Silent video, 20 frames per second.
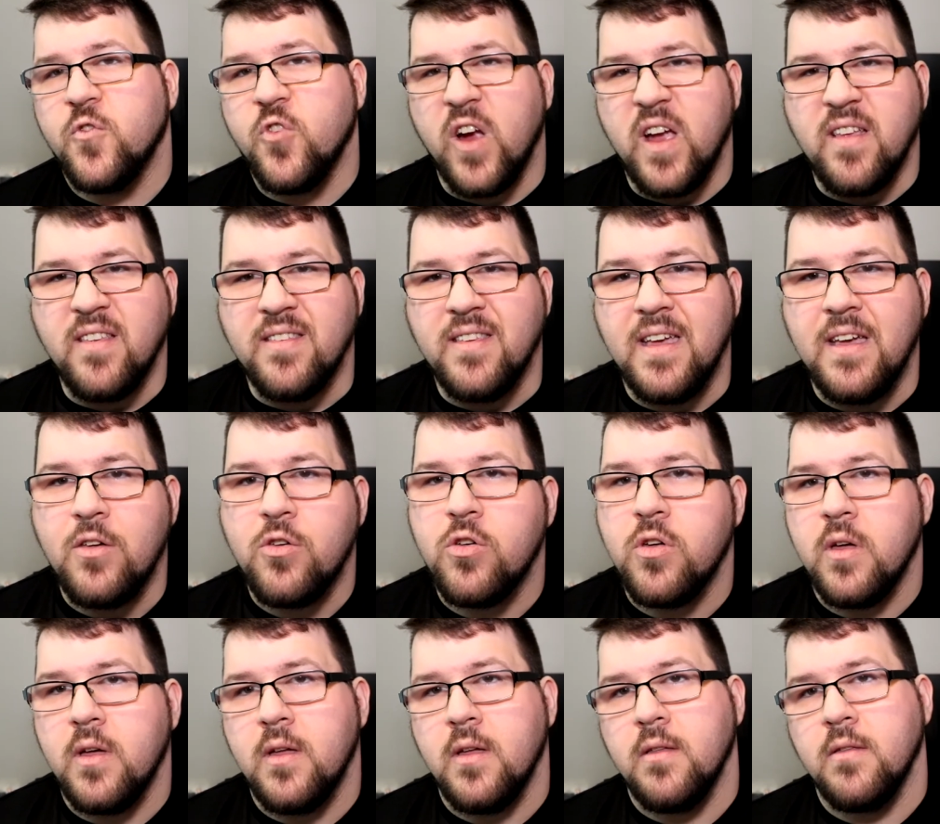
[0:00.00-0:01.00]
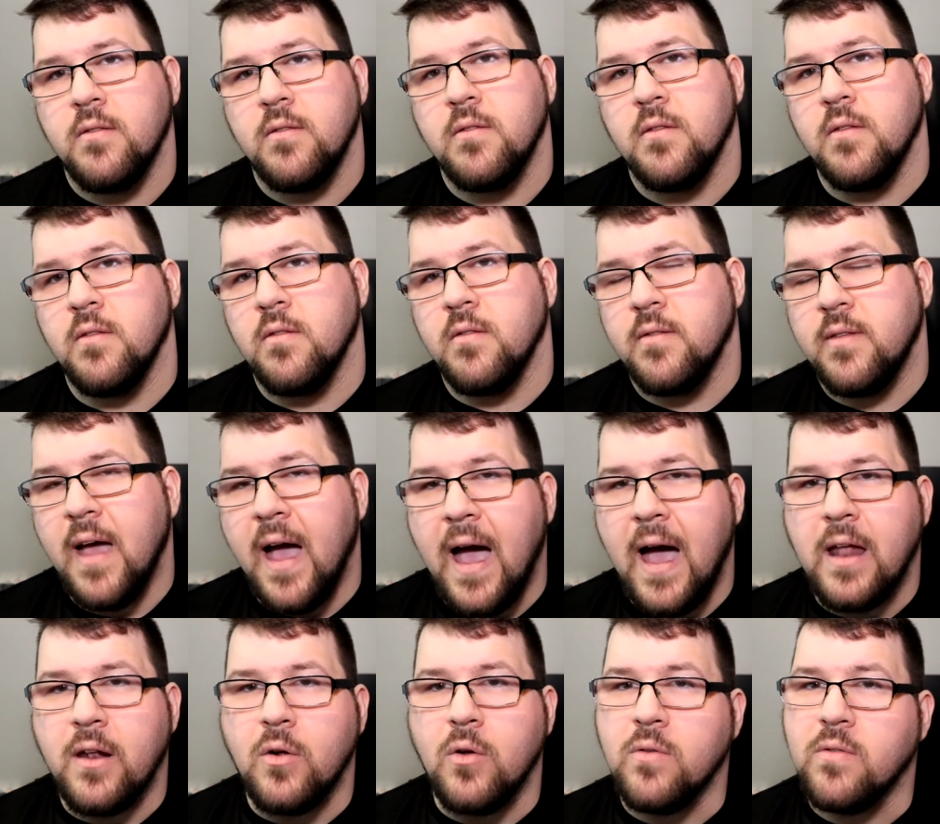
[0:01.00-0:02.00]
transitions and
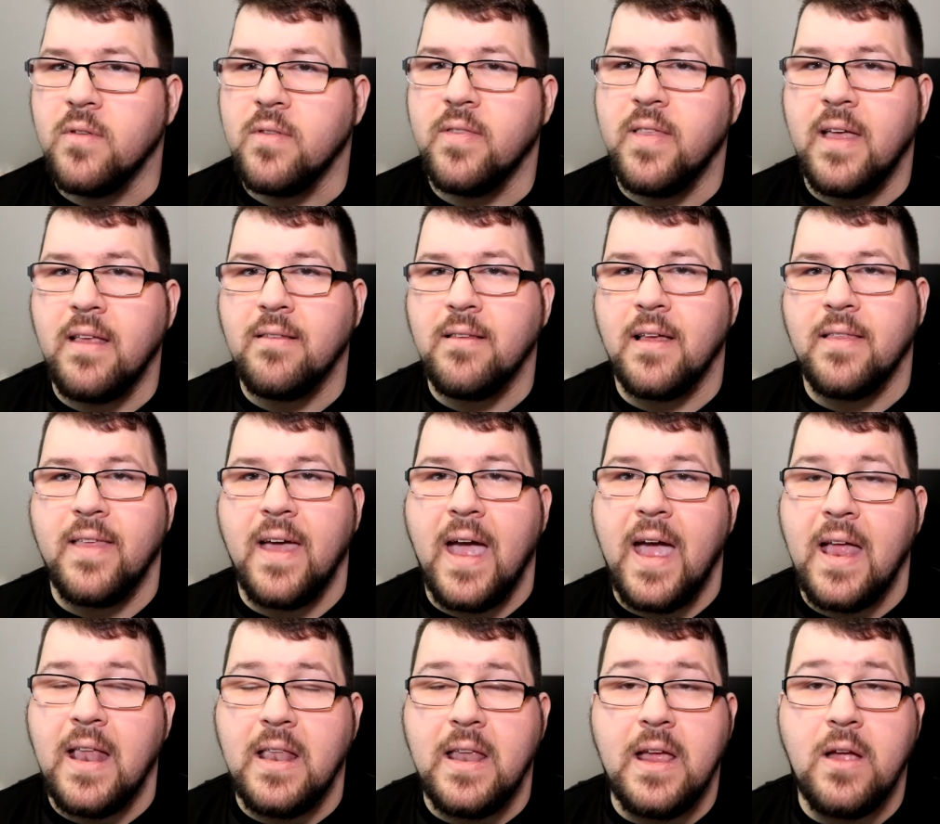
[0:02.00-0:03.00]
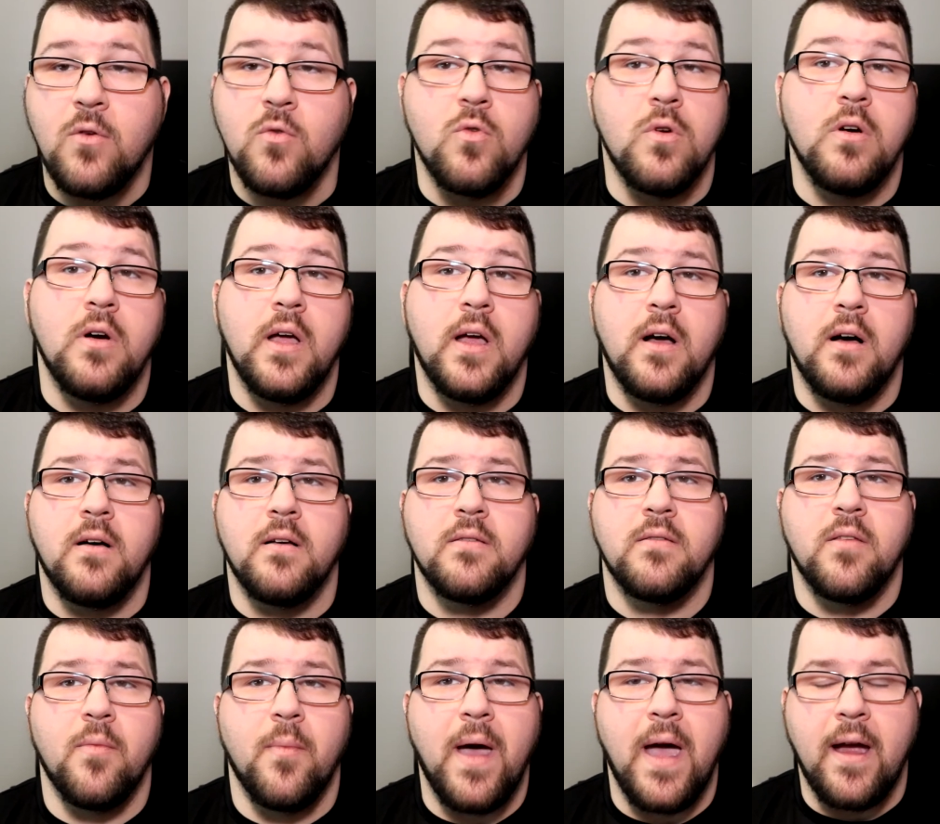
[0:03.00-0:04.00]
titles and things like that, it didn't really
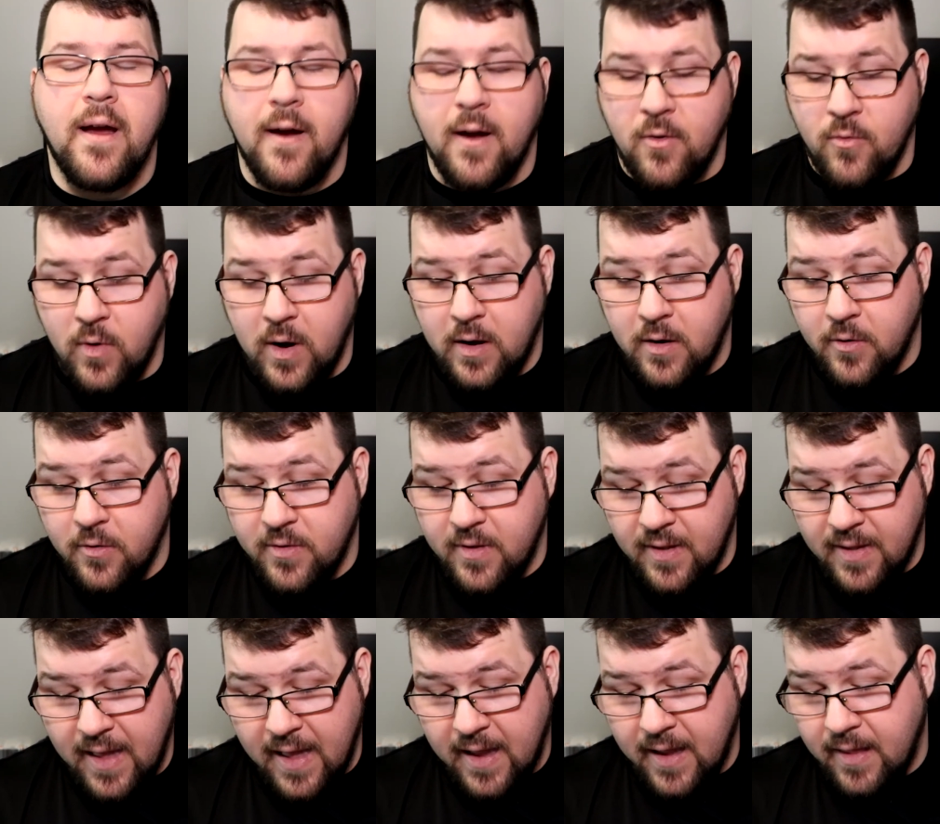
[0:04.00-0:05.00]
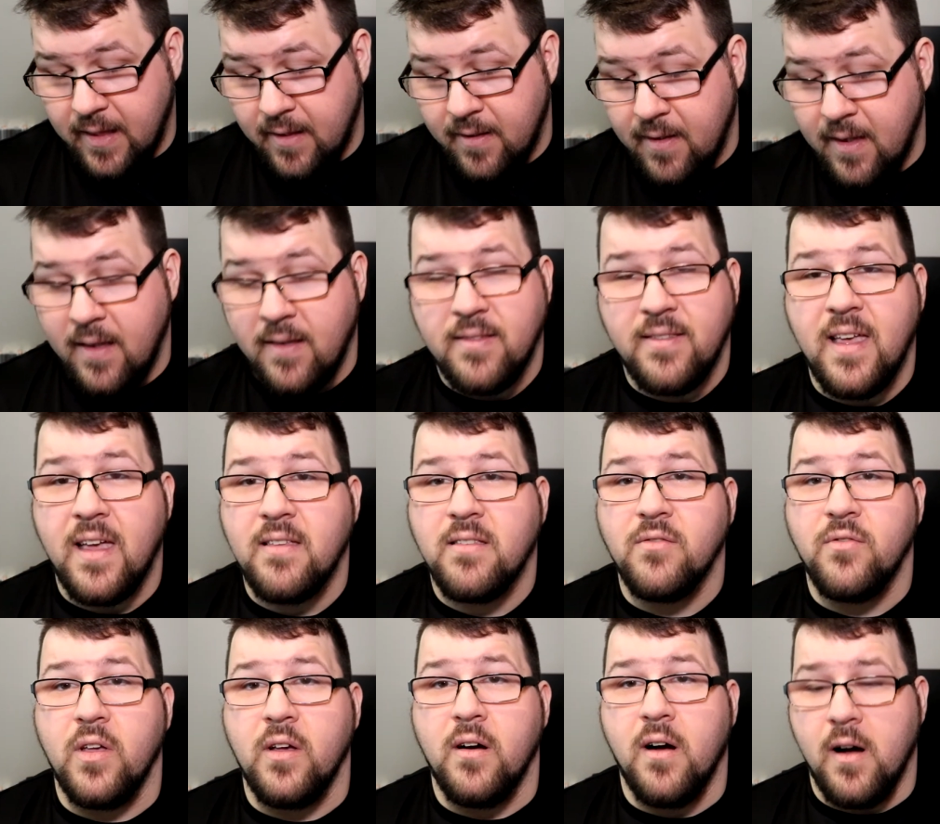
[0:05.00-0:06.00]
cause the background renders to take an
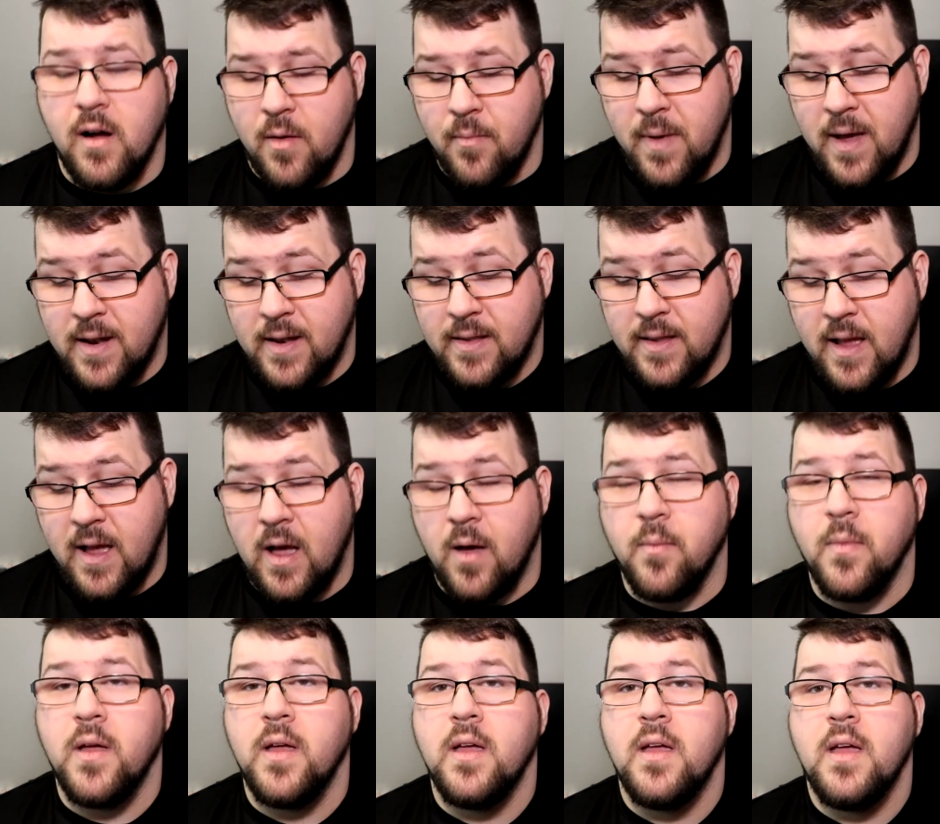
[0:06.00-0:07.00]
excessively long amount of time.